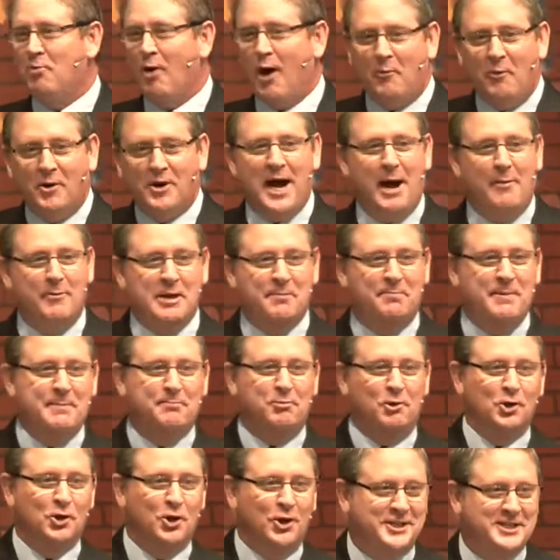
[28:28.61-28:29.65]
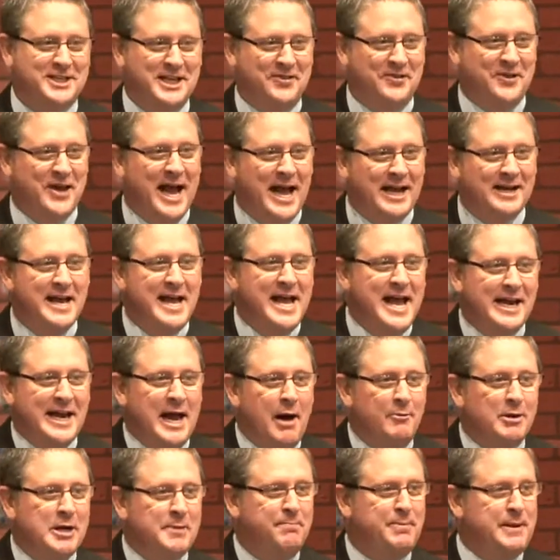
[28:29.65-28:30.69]
boy, I wonder how many people looked at that and
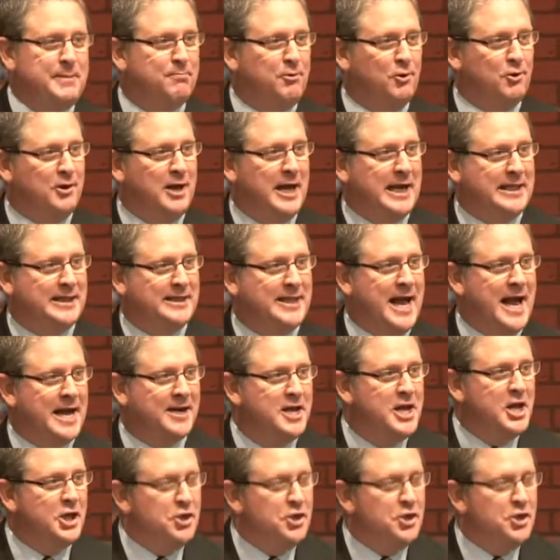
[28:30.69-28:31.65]
how many people liked that.